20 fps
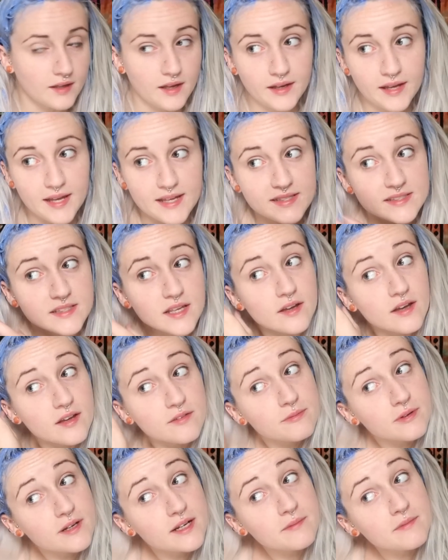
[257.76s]
Okay, so
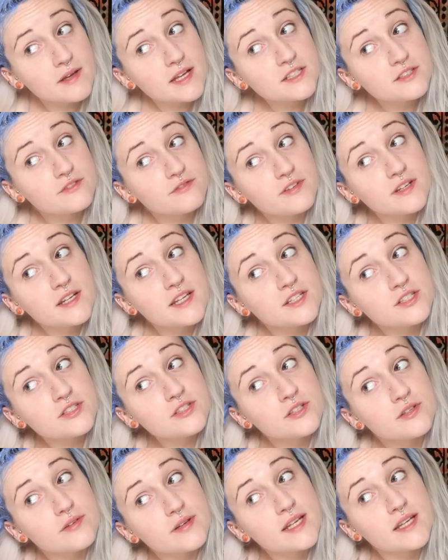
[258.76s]
I've pretty much finished
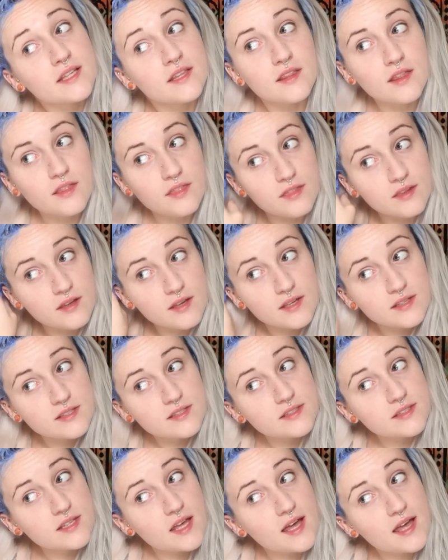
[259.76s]
doing the
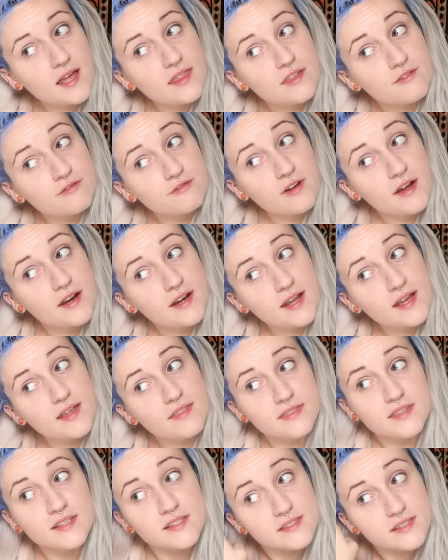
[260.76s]
front
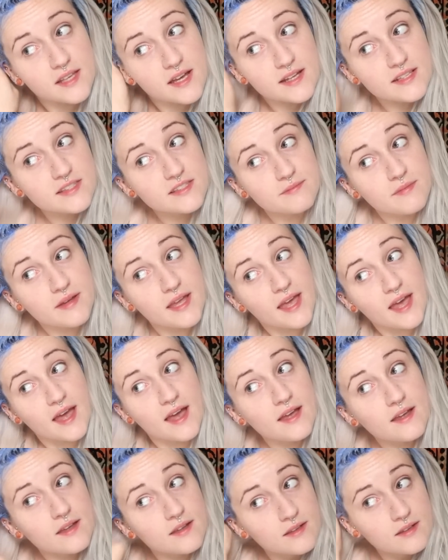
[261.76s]
and the sides of my
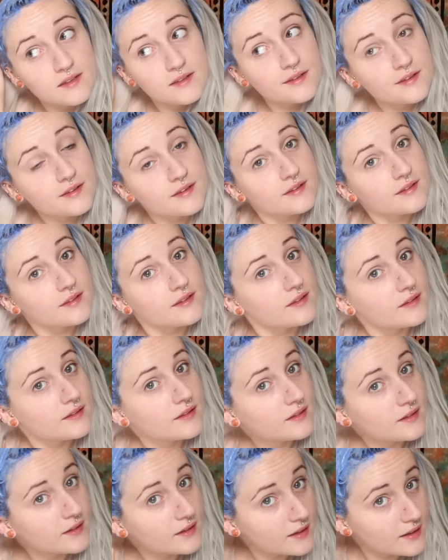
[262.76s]
hair,
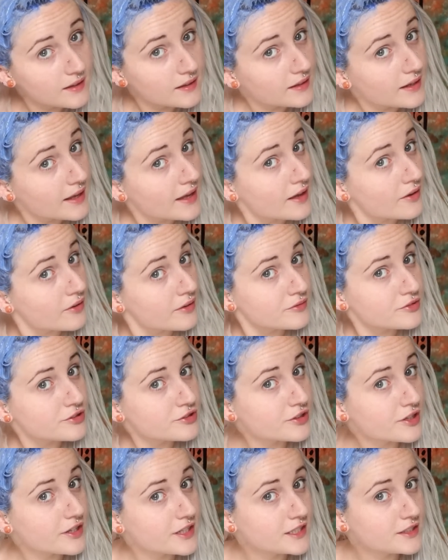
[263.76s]
and now I'm
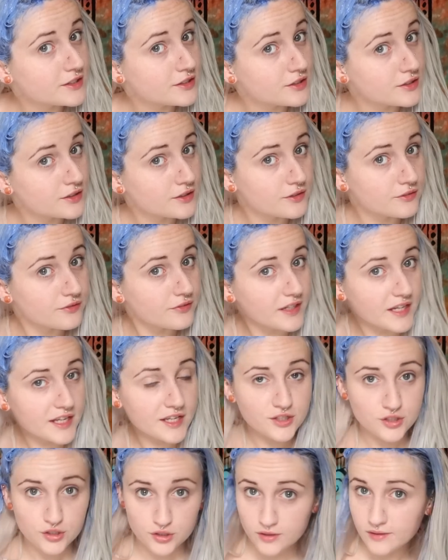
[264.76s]
just going to
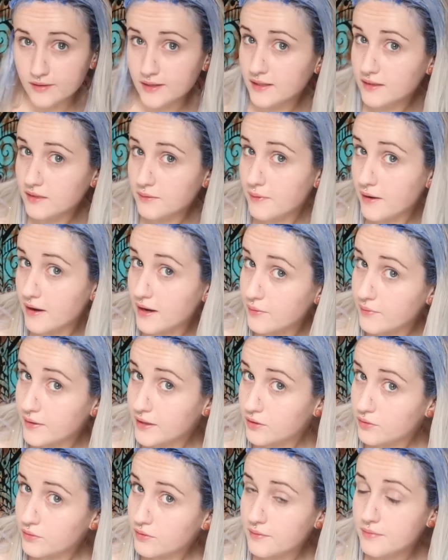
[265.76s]
finish doing the
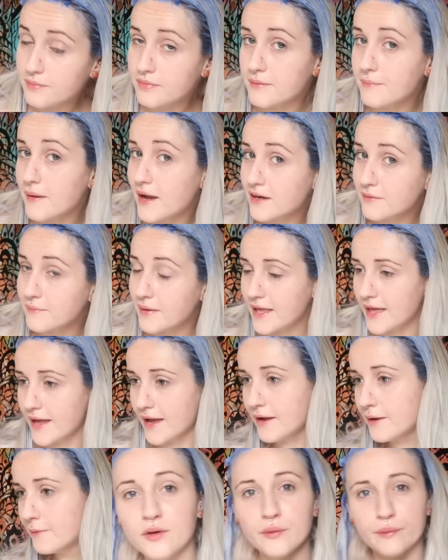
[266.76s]
Periwinkle on the back of my
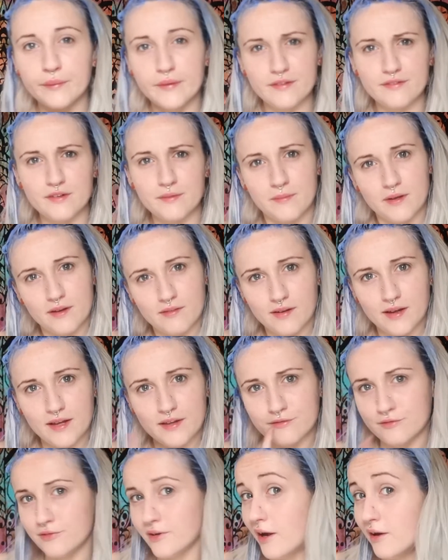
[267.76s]
hair with a mirror
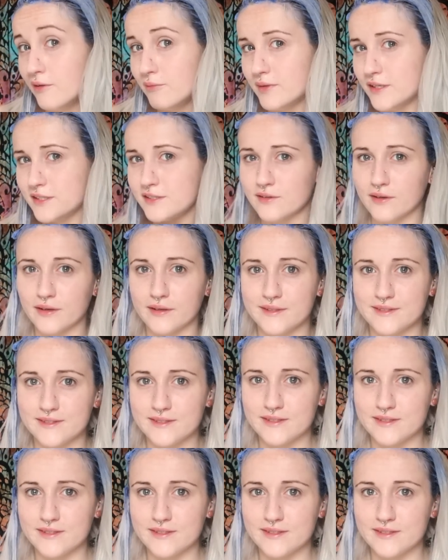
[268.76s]
in front of me so I can